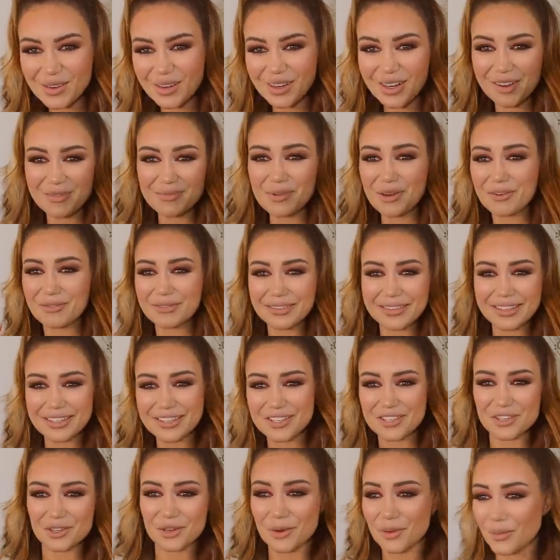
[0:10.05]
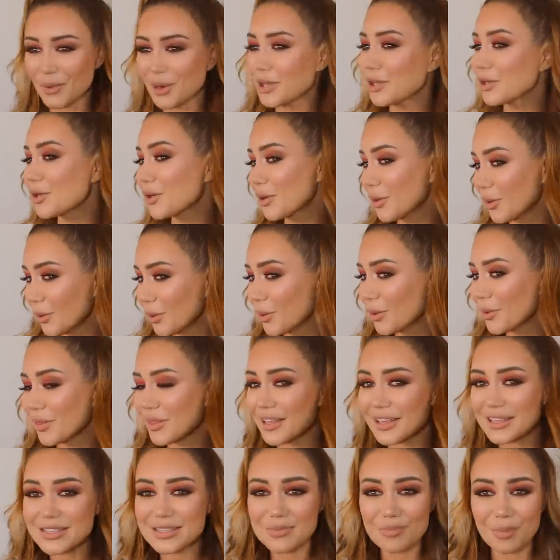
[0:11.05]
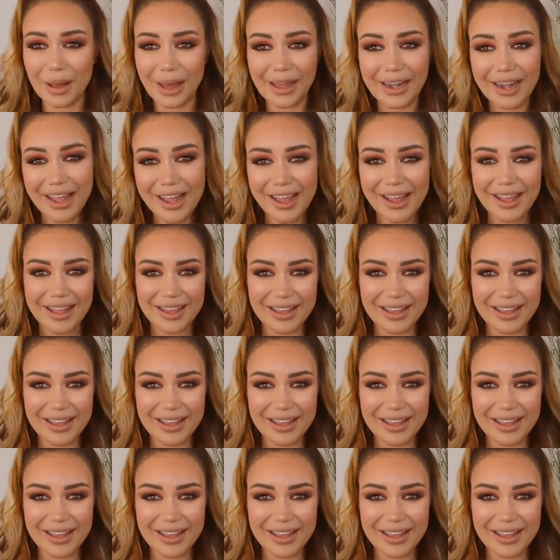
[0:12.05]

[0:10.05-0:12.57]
or I'm not really sure what you call this, but